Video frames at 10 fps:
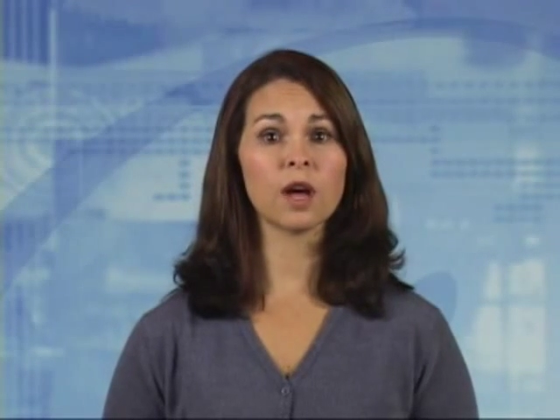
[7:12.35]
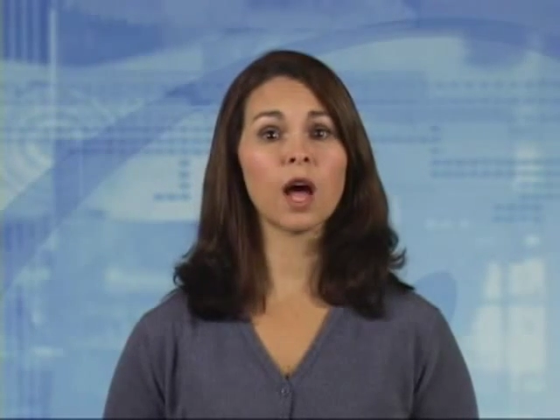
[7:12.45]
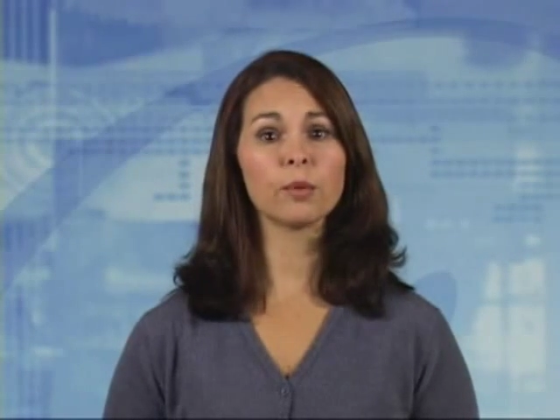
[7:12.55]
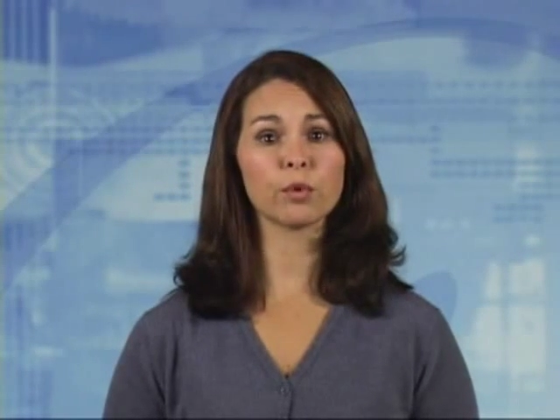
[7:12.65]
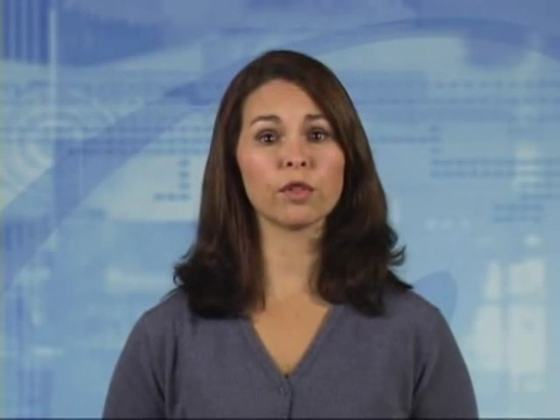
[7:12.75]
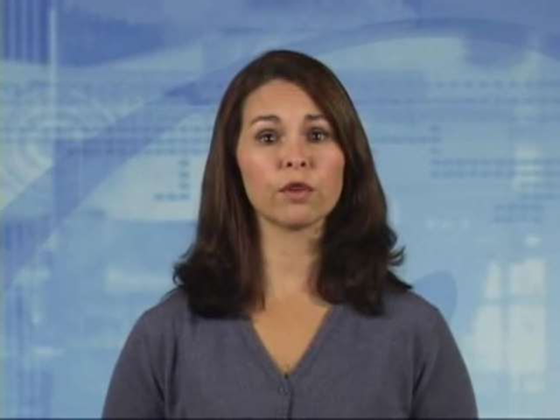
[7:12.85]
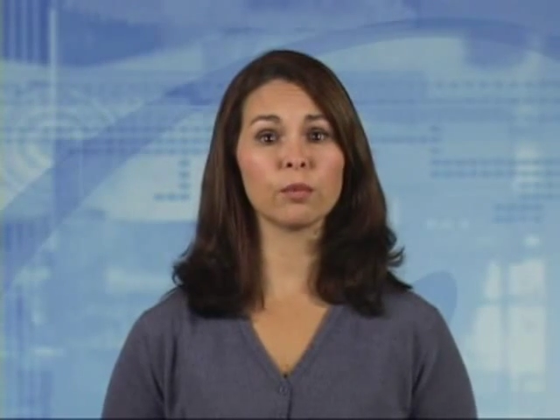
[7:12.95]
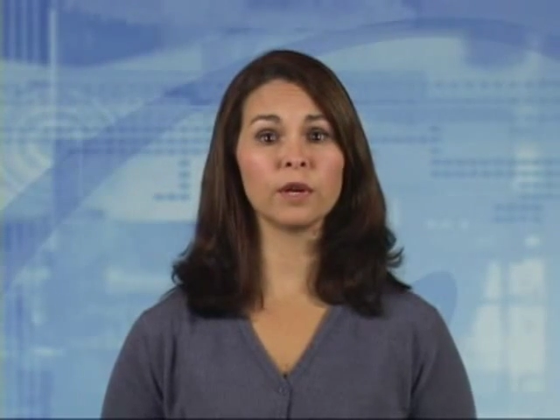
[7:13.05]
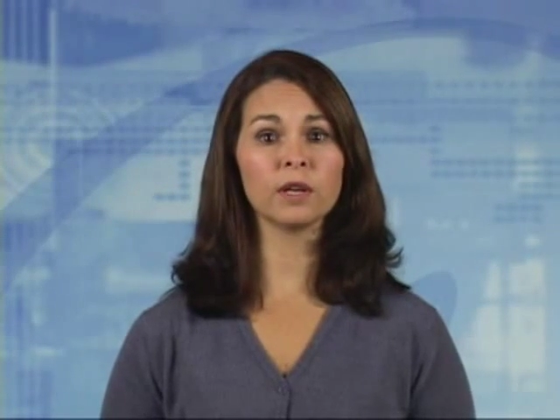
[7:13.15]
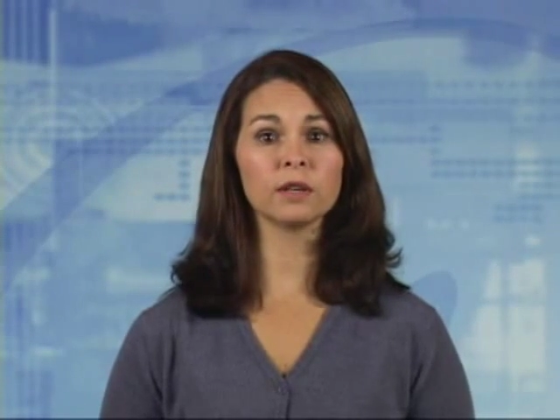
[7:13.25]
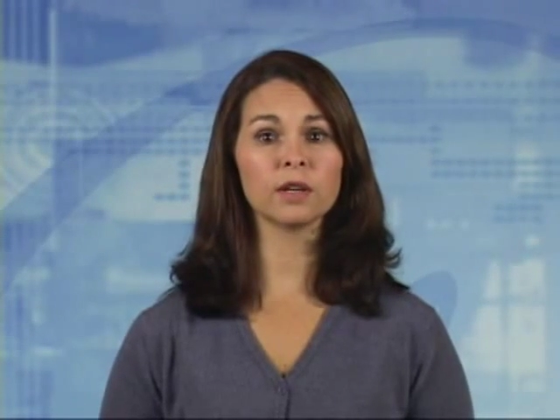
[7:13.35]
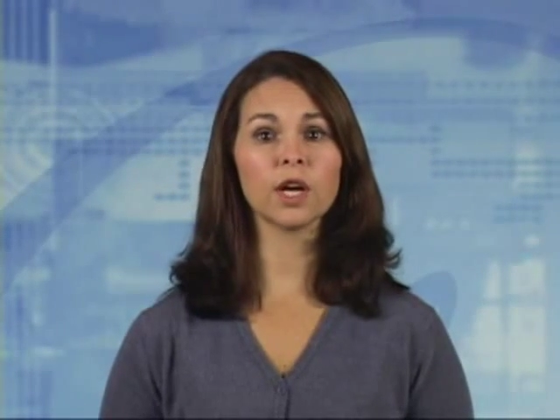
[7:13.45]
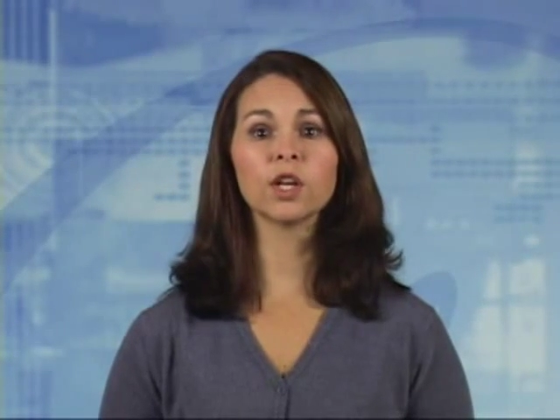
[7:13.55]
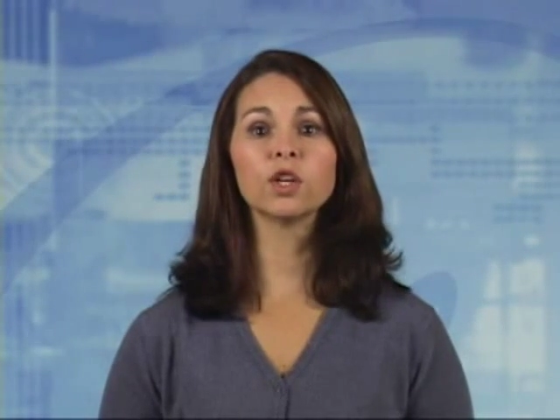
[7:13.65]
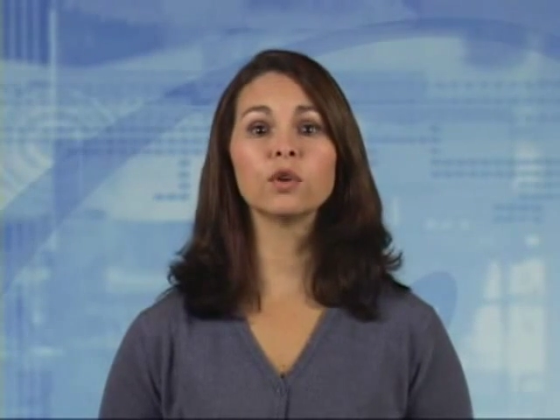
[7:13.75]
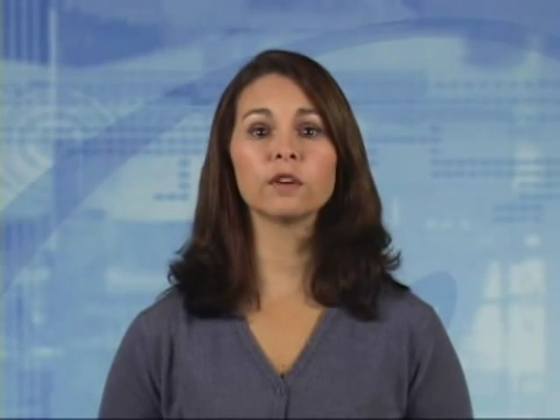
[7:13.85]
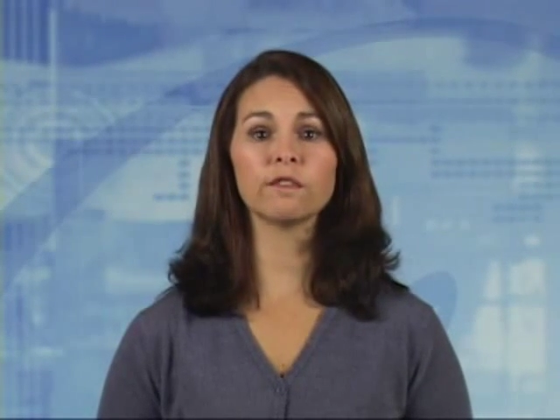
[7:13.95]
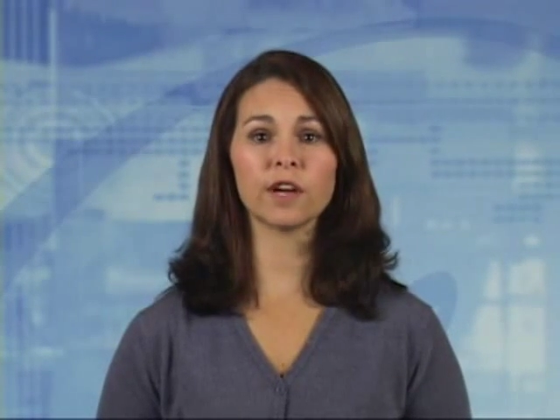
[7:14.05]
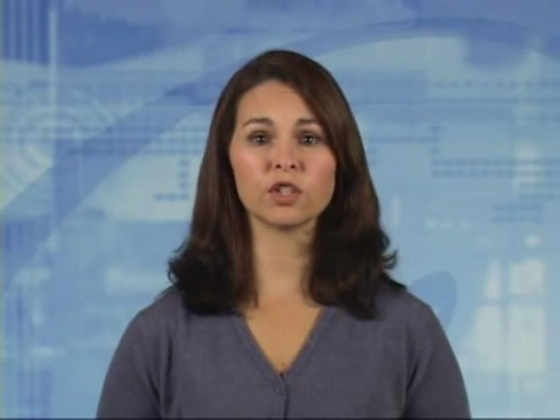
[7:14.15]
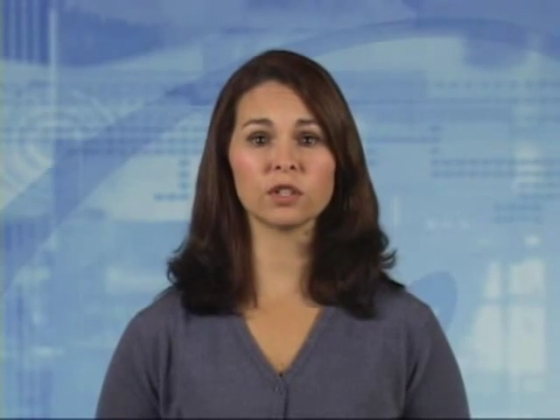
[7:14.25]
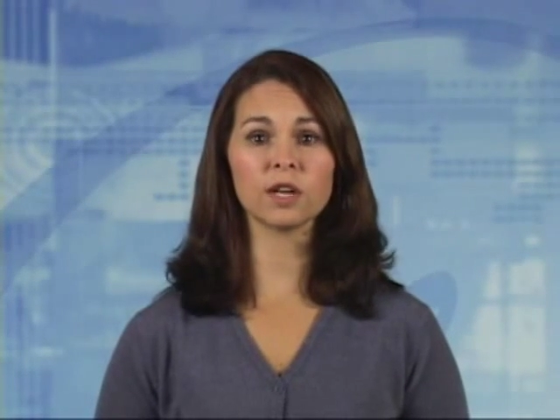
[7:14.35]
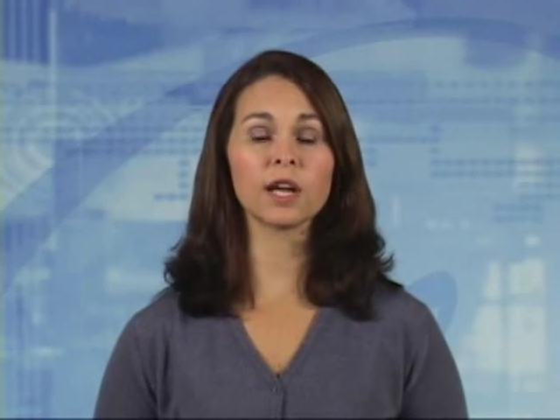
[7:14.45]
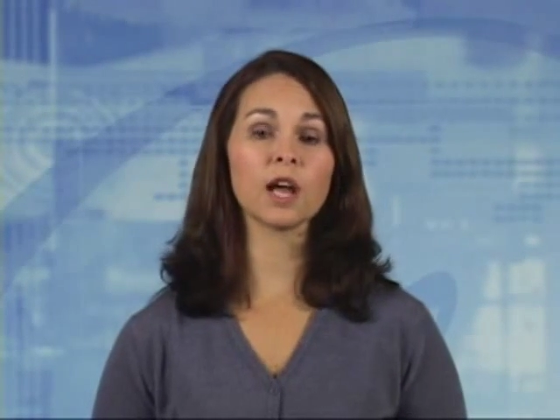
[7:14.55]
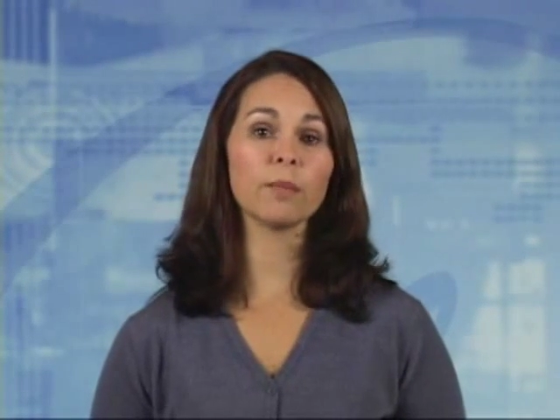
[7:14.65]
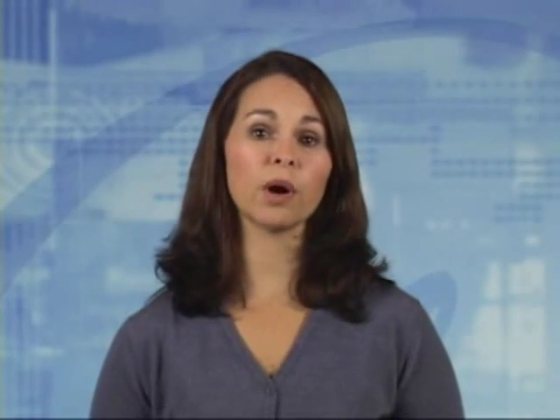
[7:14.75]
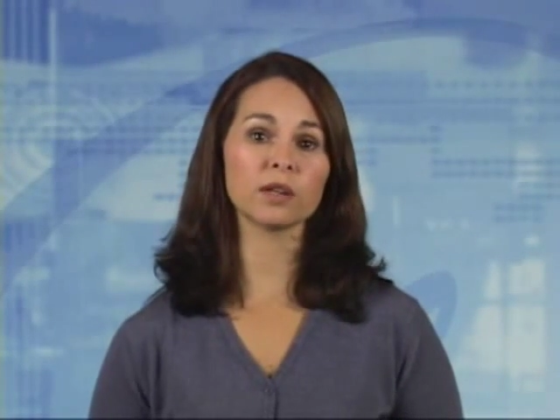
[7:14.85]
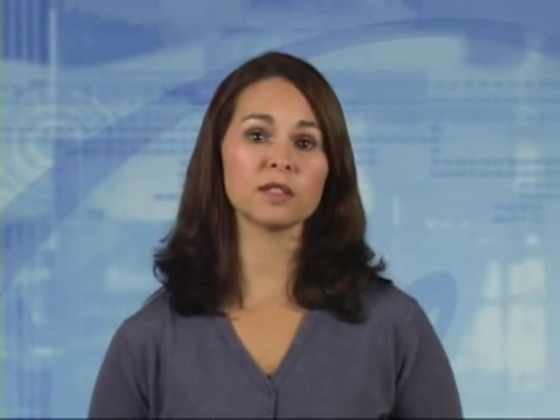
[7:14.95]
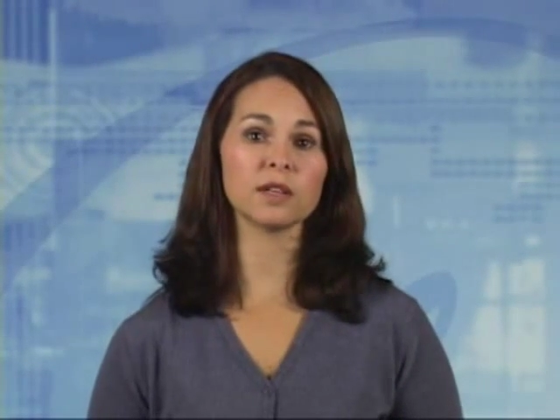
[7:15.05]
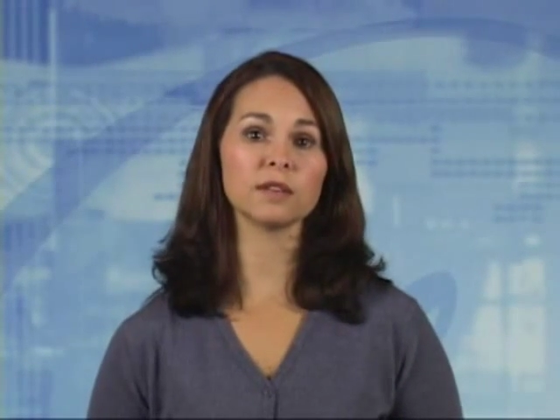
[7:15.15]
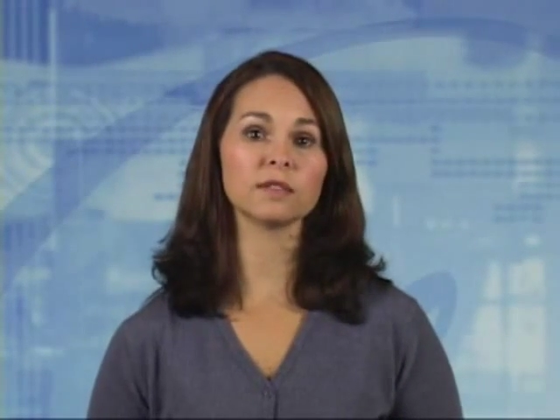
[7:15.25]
hyperthermia, acute infection, and hypoxia.